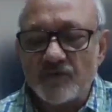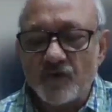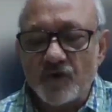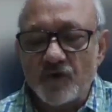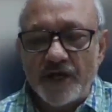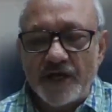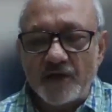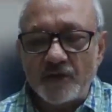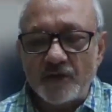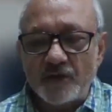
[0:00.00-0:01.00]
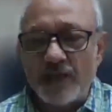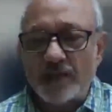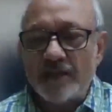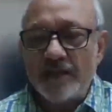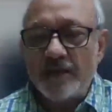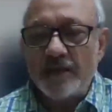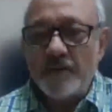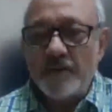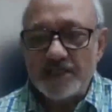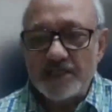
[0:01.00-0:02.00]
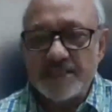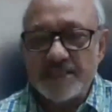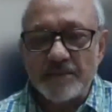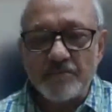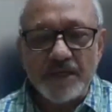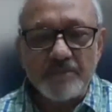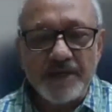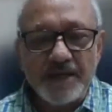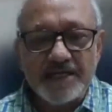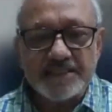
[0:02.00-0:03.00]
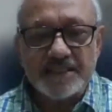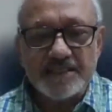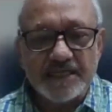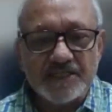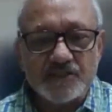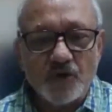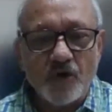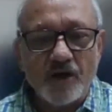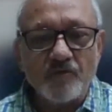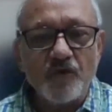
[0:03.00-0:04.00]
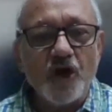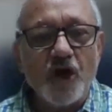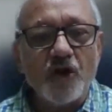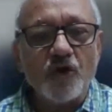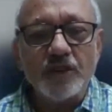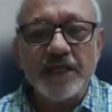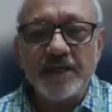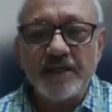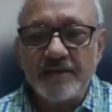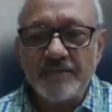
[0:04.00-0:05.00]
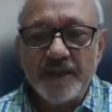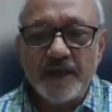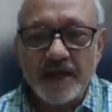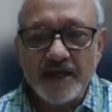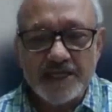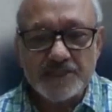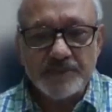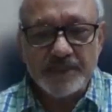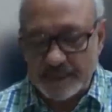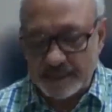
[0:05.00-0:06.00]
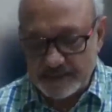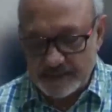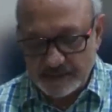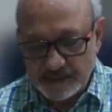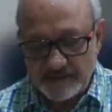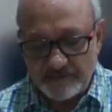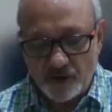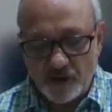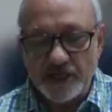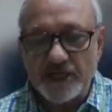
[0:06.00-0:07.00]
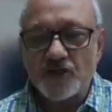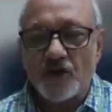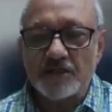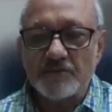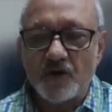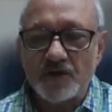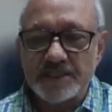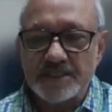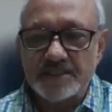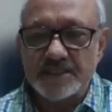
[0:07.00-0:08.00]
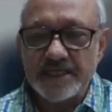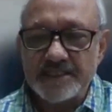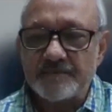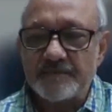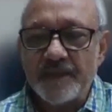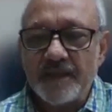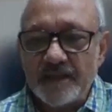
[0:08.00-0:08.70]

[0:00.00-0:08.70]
I won't go into the policies, implementations, and so on. We all know that earlier speakers have already talked about such things.